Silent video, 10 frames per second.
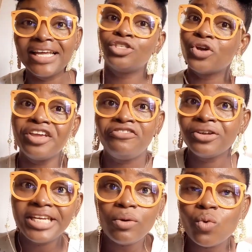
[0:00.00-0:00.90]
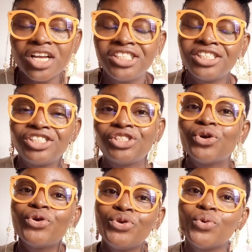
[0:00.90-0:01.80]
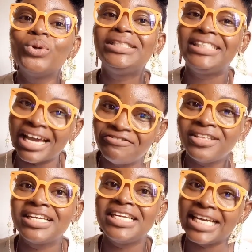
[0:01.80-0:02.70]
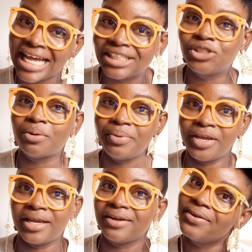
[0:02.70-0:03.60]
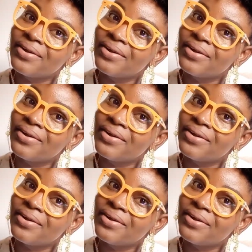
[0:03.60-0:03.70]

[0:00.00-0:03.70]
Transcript: So if you didn't watch the show, you would definitely catch up here.